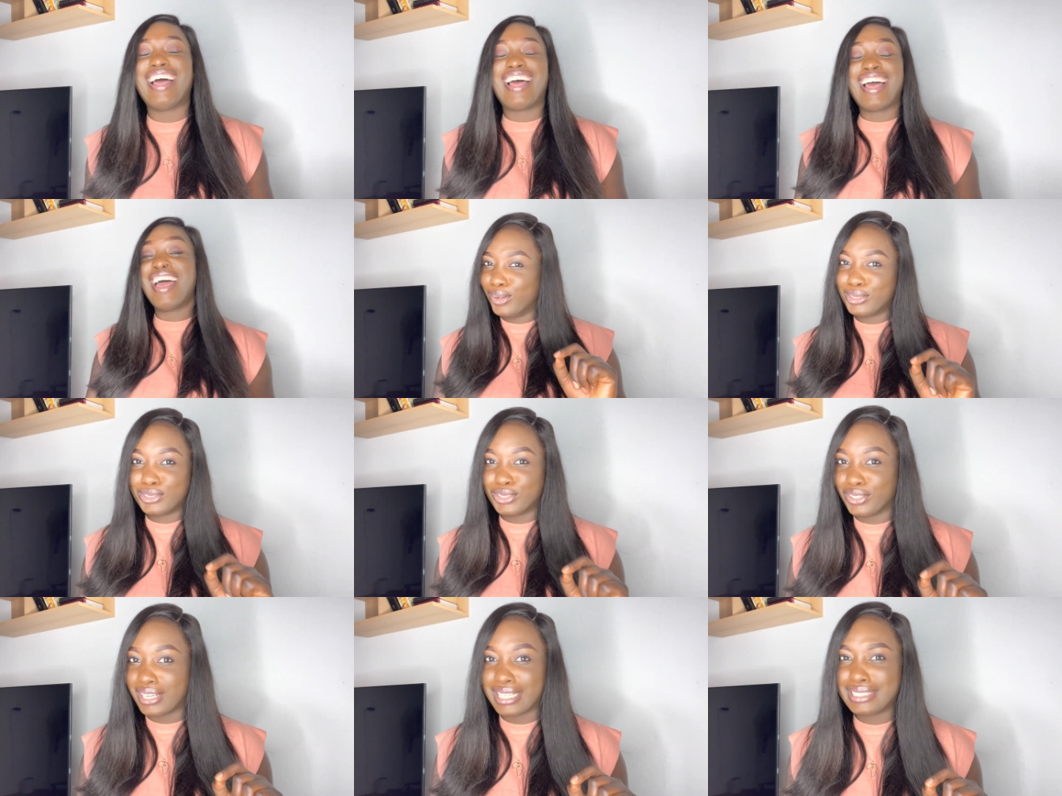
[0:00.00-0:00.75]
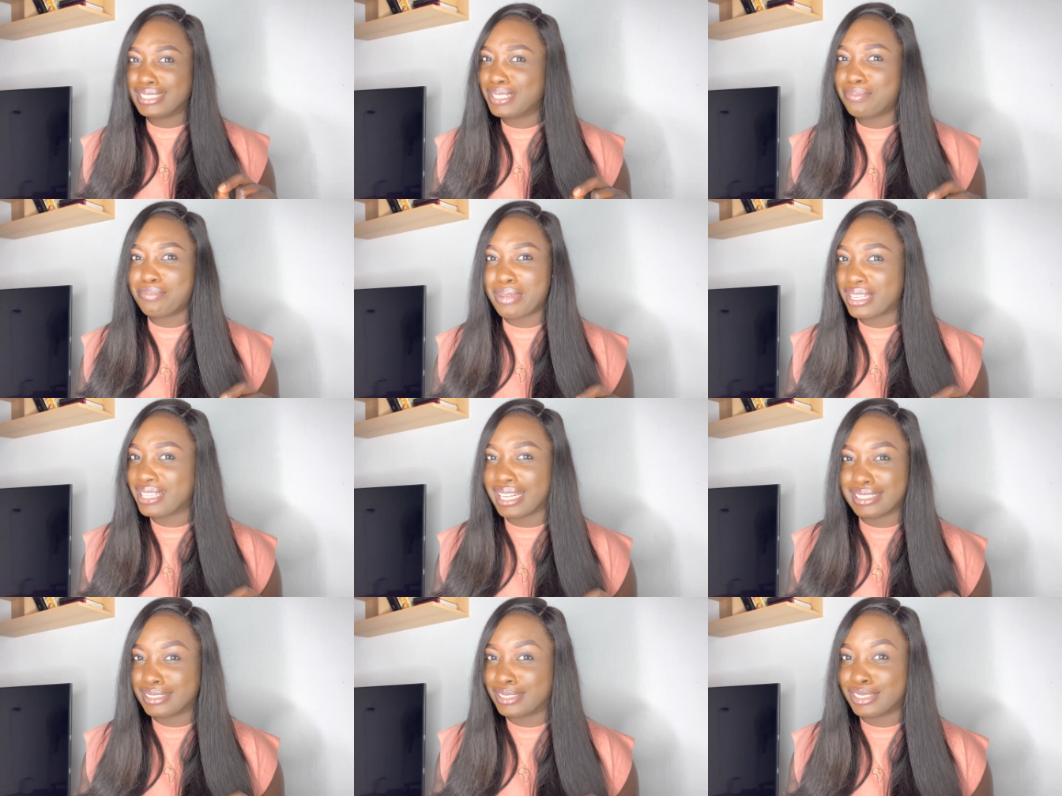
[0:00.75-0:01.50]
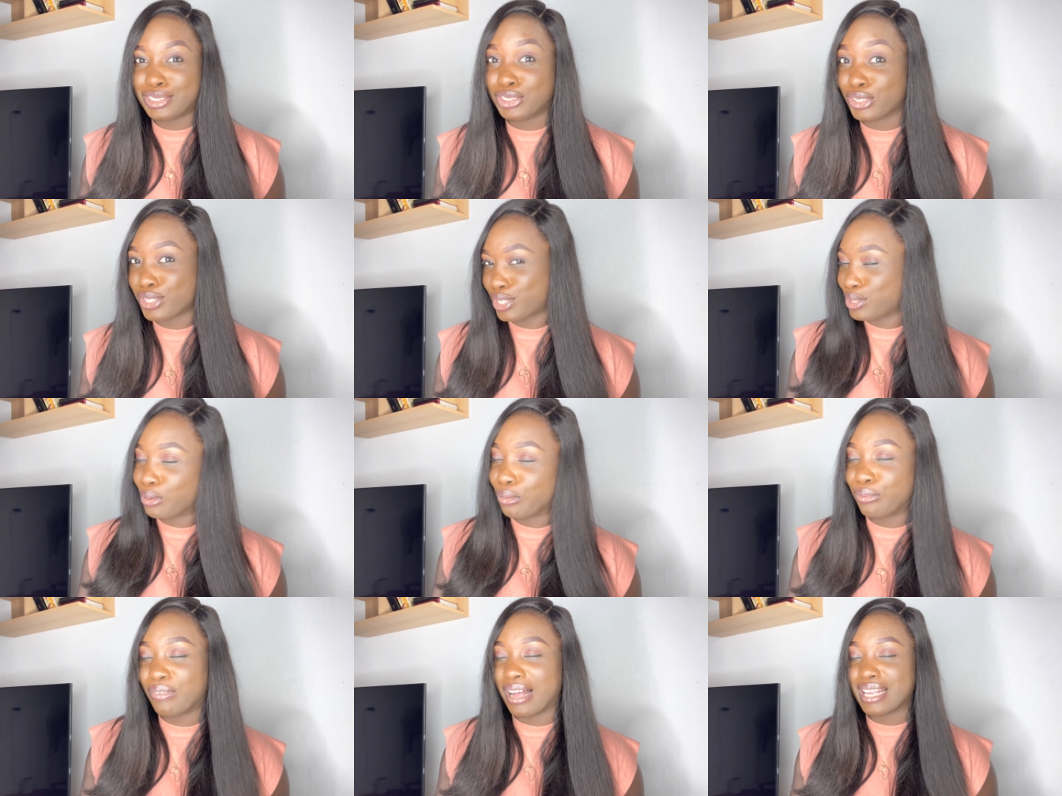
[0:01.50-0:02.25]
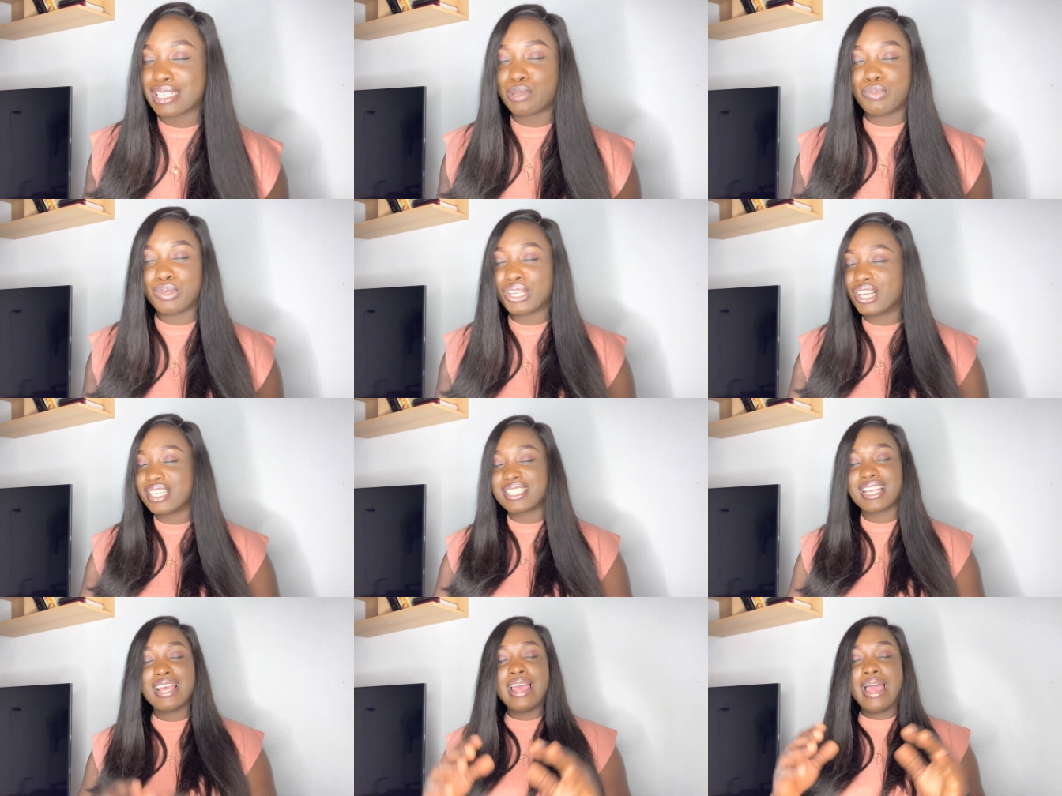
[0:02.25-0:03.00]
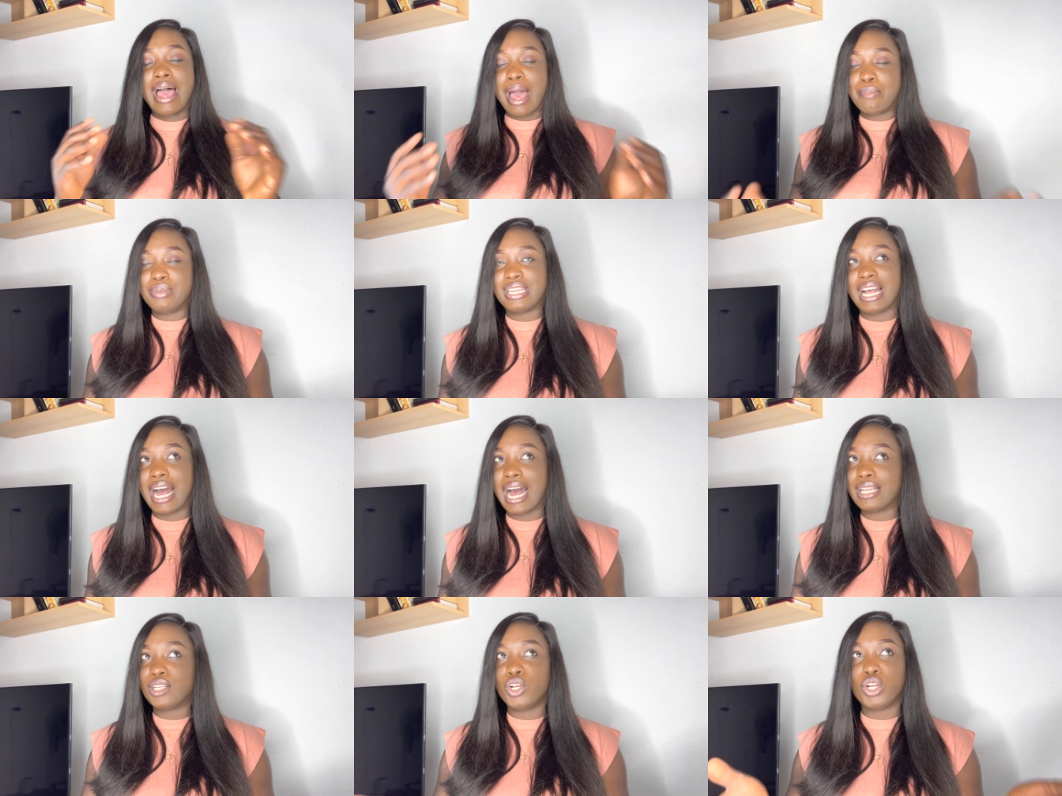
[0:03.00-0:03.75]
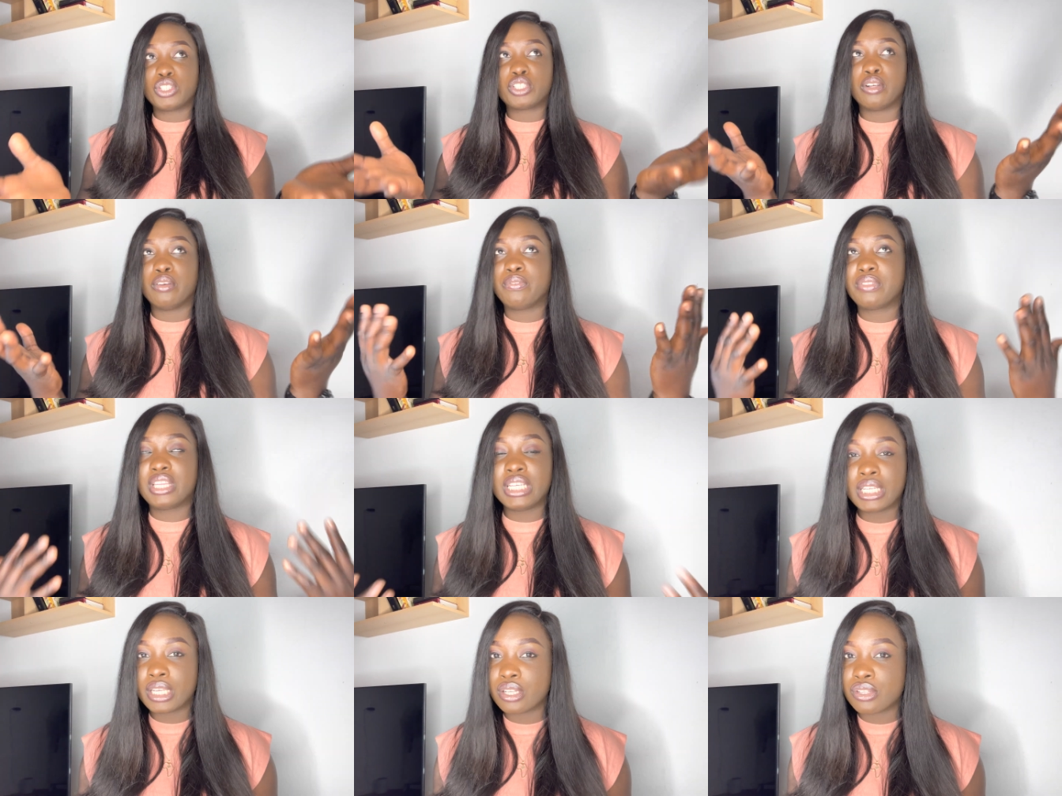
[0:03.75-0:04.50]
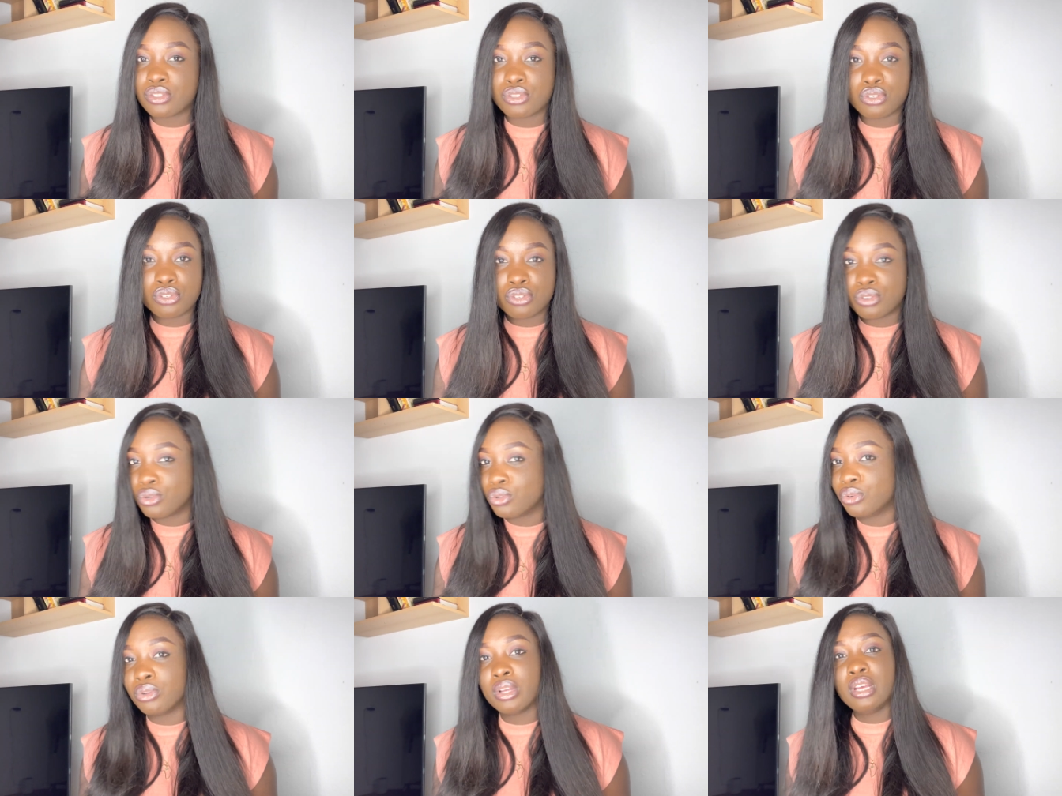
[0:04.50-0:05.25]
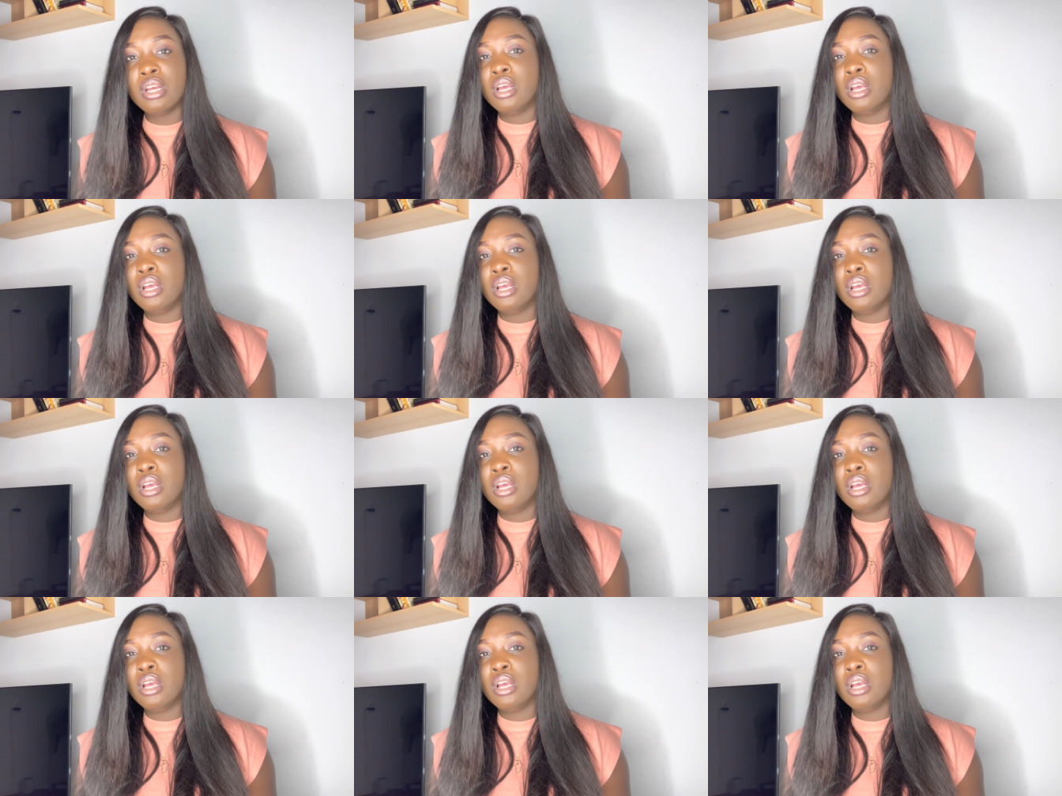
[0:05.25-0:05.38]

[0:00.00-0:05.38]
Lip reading: Hold on, I didn't make that decision so fast because I had a lot of thinking to do.